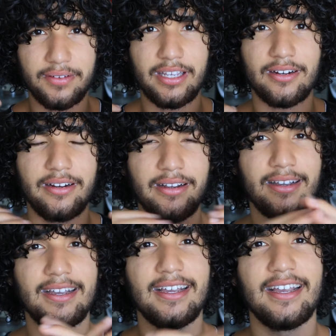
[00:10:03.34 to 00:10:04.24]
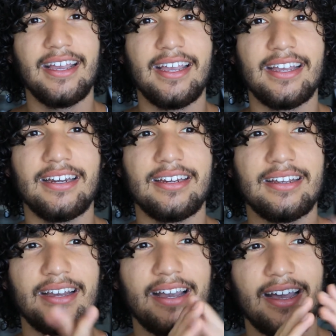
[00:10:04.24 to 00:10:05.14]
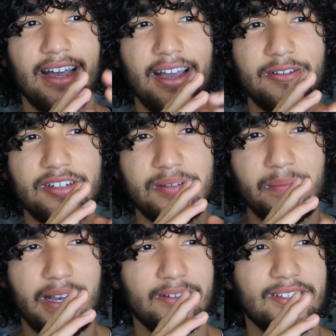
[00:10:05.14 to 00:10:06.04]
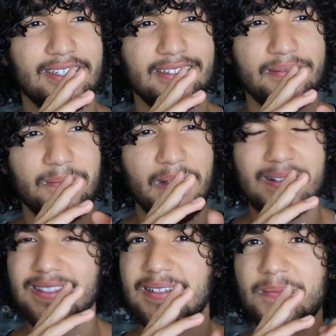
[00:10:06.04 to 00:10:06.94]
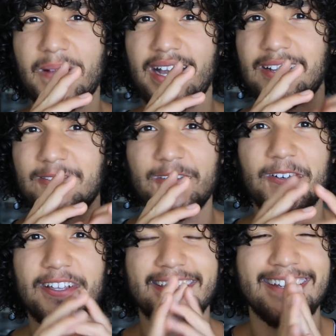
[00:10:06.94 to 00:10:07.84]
here. And I was just bouncing back and forth.